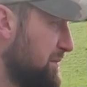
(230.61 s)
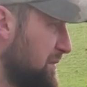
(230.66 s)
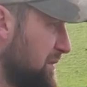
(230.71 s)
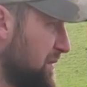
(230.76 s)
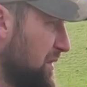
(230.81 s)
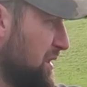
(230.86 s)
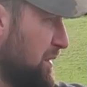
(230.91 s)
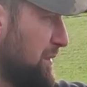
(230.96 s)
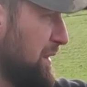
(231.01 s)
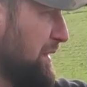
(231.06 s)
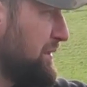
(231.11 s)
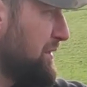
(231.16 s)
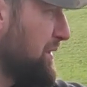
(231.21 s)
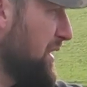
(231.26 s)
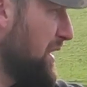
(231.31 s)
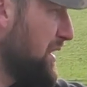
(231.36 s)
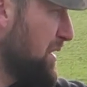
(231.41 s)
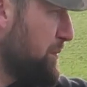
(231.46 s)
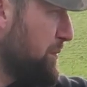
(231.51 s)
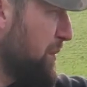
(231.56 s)
So we have a
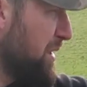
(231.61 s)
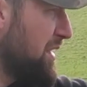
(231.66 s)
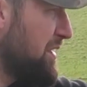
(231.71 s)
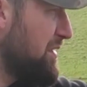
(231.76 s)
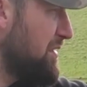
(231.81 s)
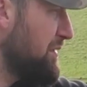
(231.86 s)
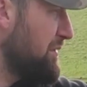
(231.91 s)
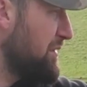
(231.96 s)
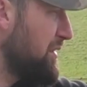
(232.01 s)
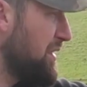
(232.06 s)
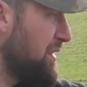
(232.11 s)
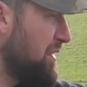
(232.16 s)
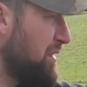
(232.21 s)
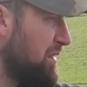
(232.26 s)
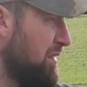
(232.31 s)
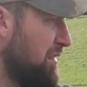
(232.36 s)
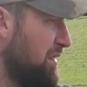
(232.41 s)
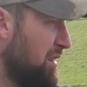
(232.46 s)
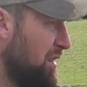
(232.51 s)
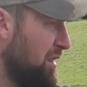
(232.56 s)
nice place over here,
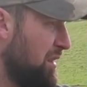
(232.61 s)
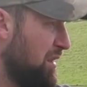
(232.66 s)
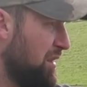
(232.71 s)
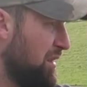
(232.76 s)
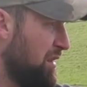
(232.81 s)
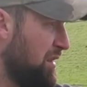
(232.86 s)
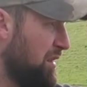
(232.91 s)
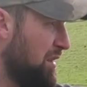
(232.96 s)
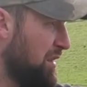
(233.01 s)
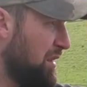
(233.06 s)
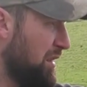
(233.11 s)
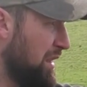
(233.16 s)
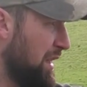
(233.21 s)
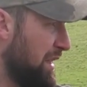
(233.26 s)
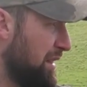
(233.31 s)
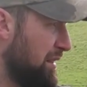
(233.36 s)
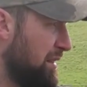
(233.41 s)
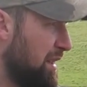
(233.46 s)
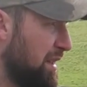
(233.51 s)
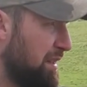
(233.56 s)

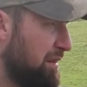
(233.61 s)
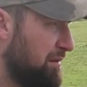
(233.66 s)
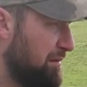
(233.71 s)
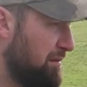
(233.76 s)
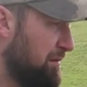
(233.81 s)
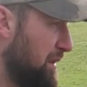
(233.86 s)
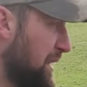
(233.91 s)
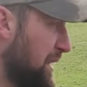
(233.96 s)
and then we